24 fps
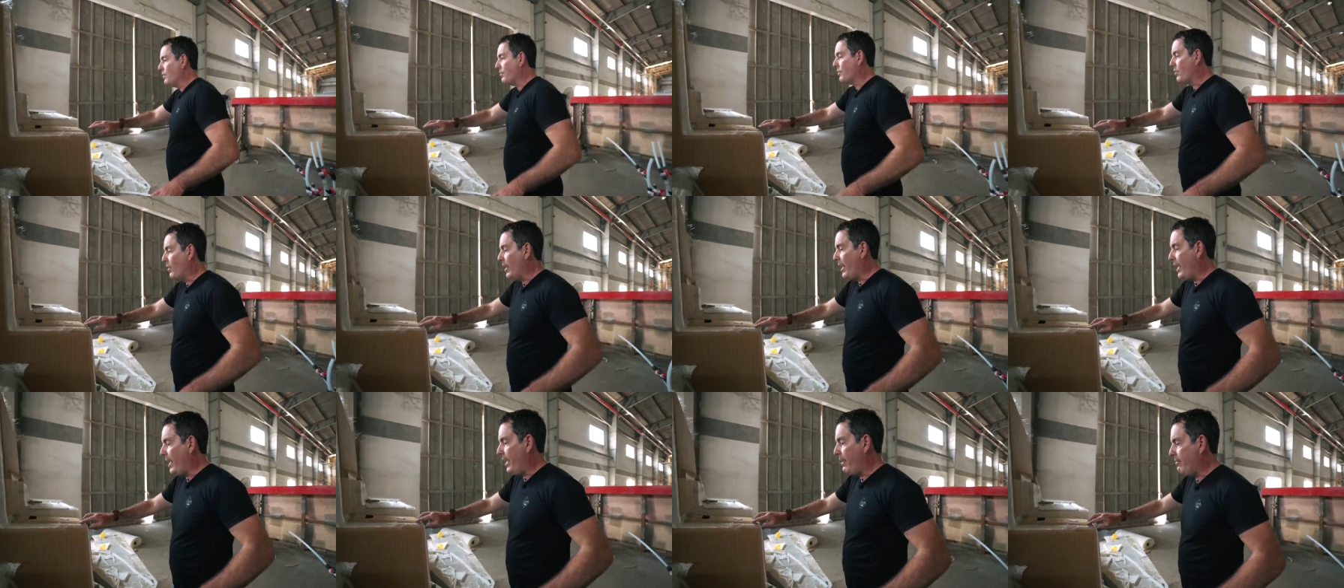you've
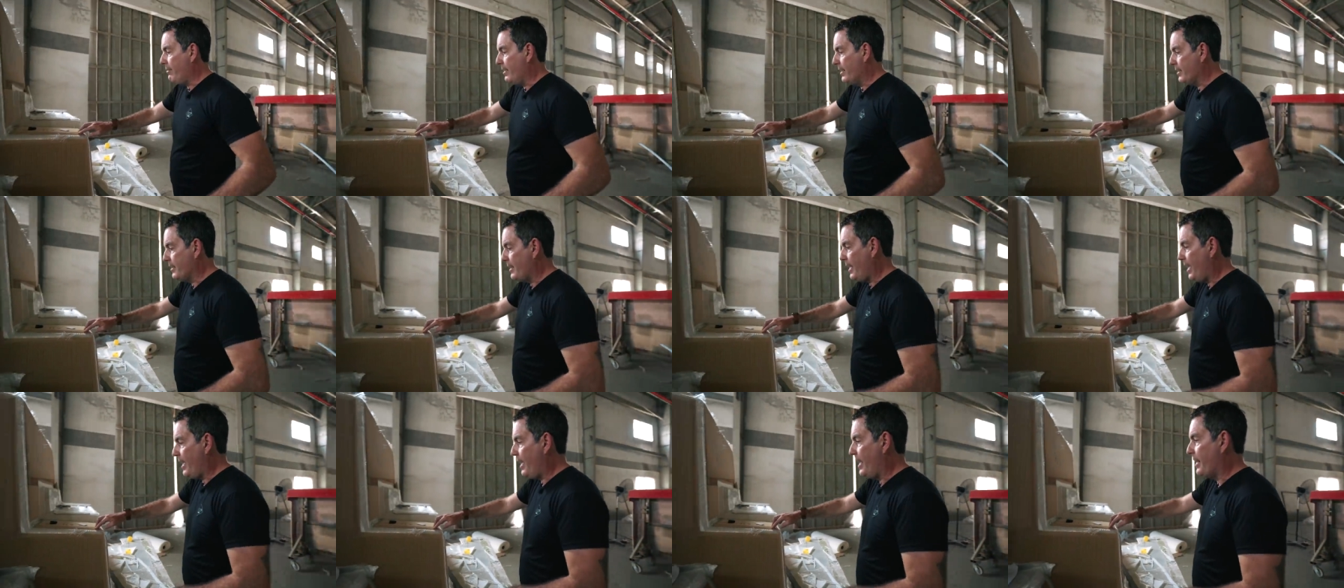got
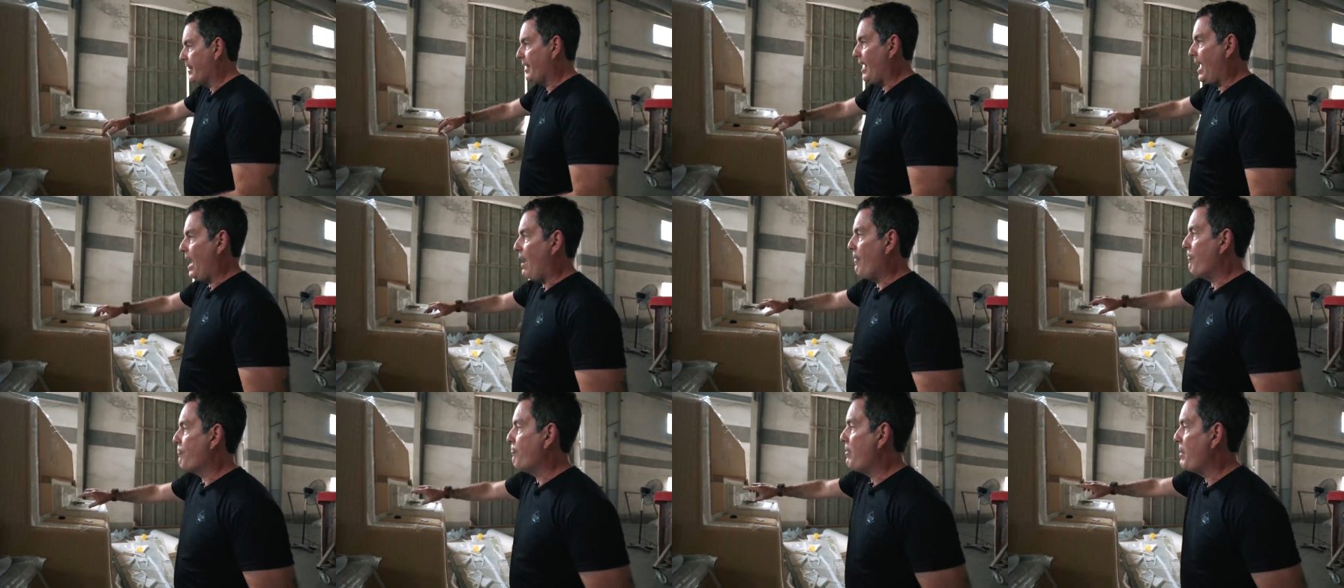areas here that
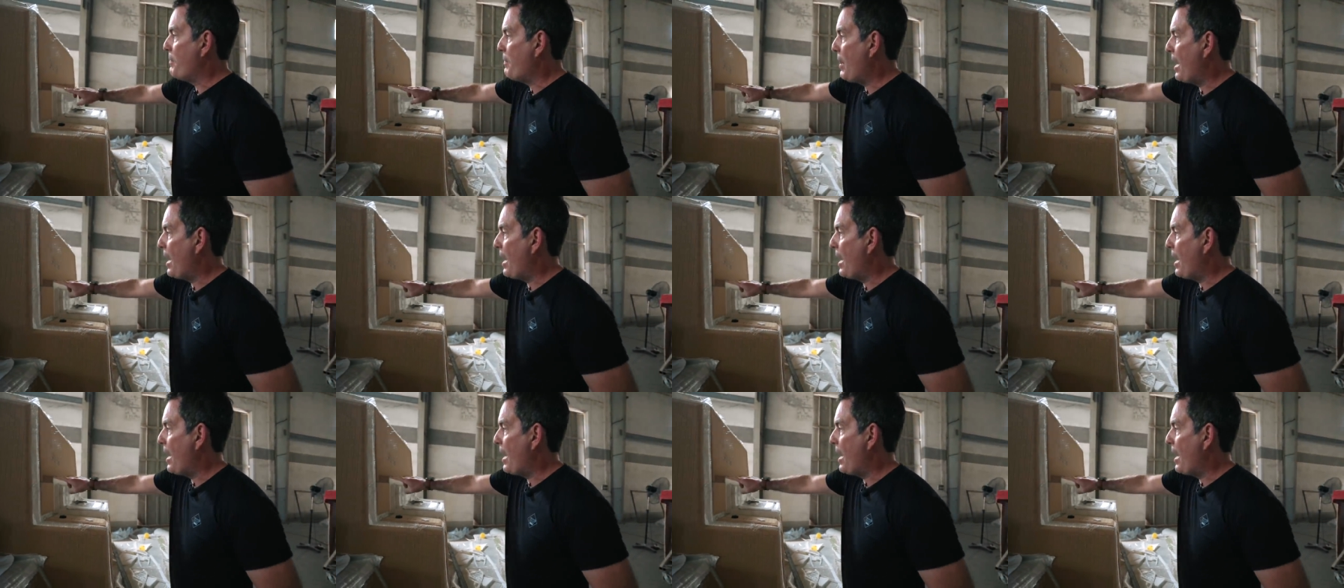every